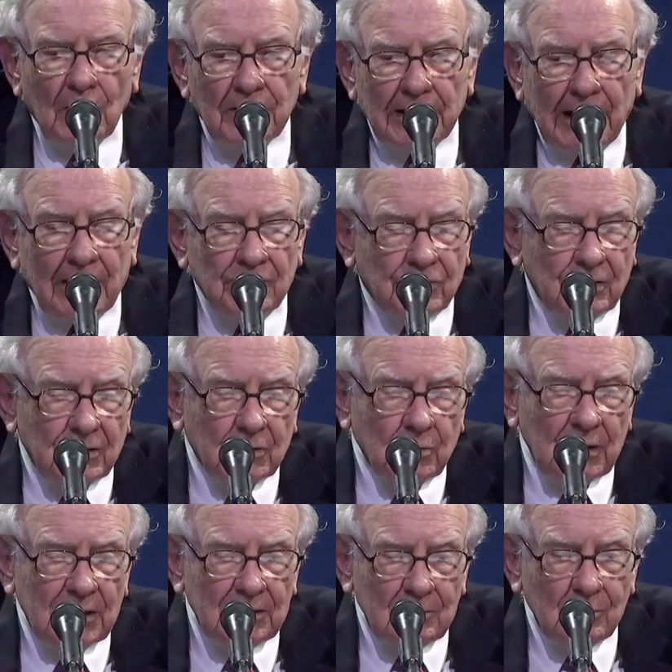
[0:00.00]
the answer is
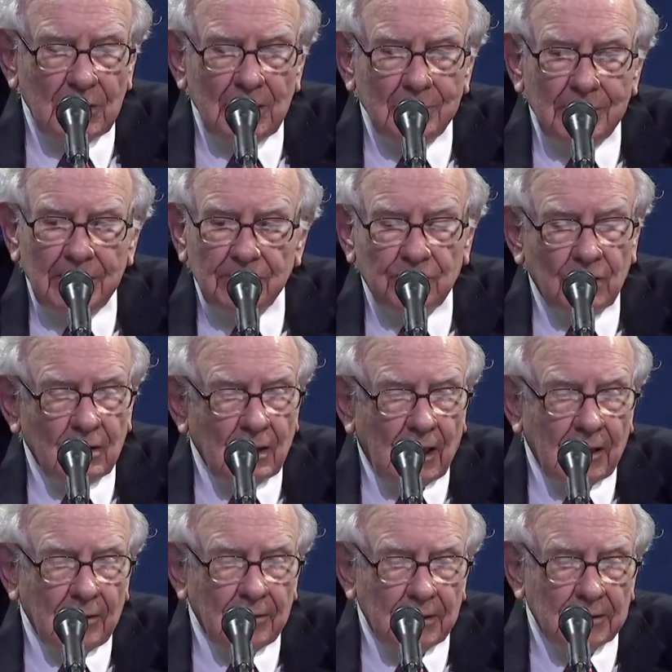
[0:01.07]
we insure a
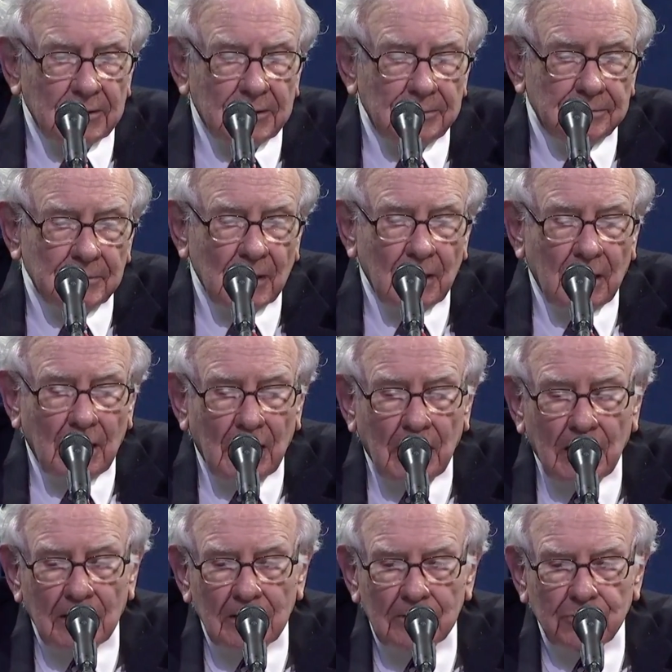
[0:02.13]
lot of things.
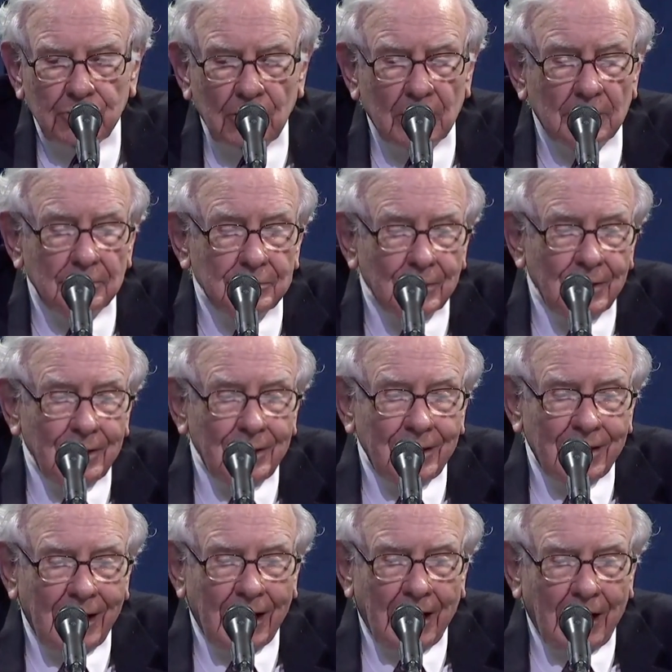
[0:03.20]
Sure.
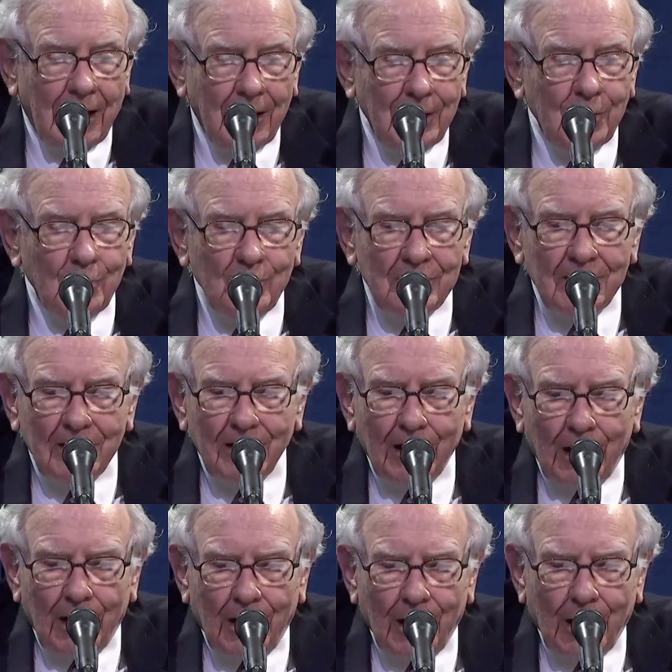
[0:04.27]

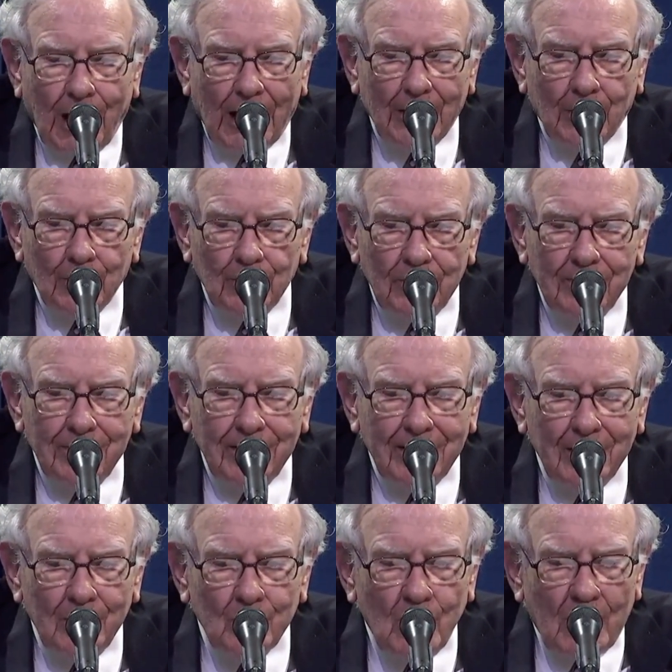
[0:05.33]
I don't.
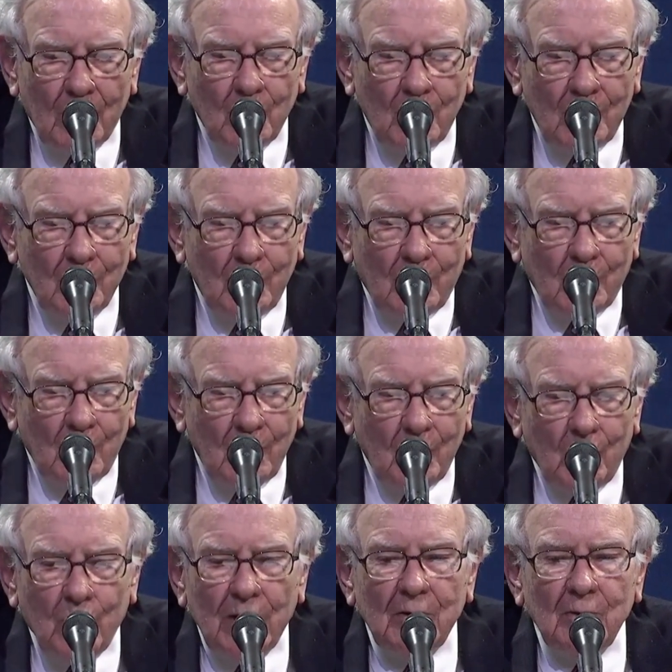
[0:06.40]

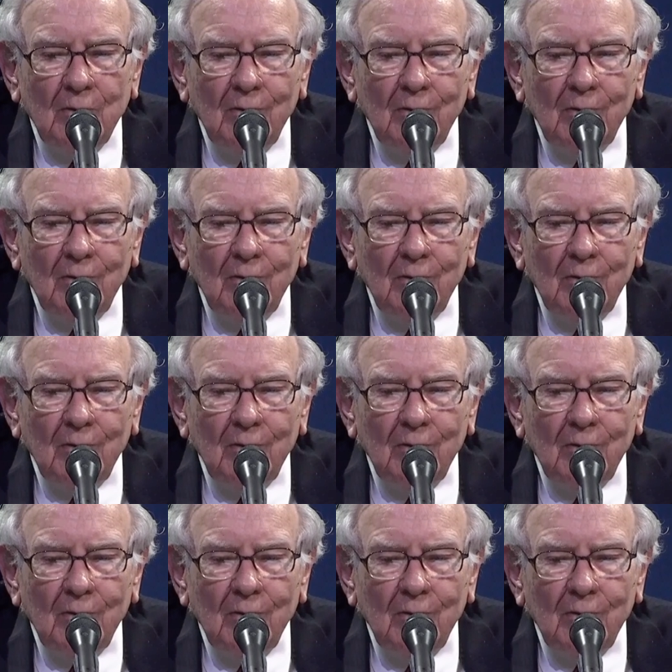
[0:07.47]
We